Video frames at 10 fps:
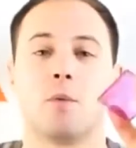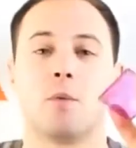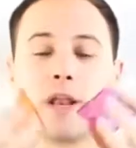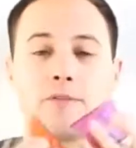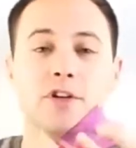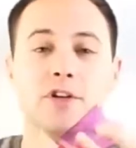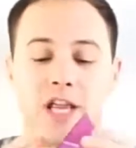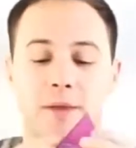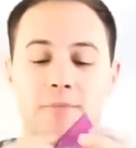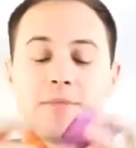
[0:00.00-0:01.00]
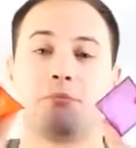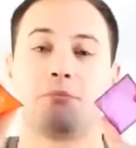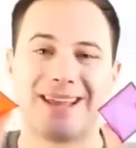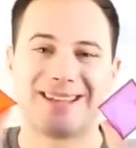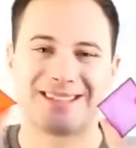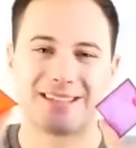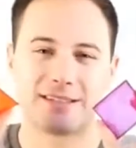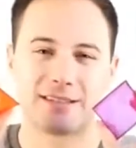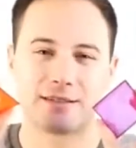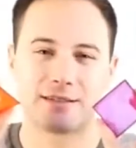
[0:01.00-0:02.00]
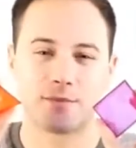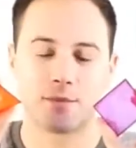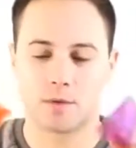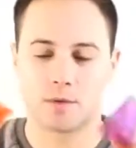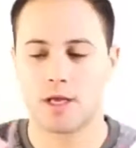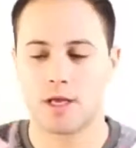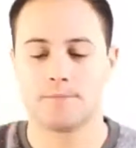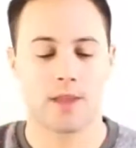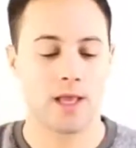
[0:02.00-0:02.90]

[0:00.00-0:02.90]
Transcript: whatever shape the base is. Okay.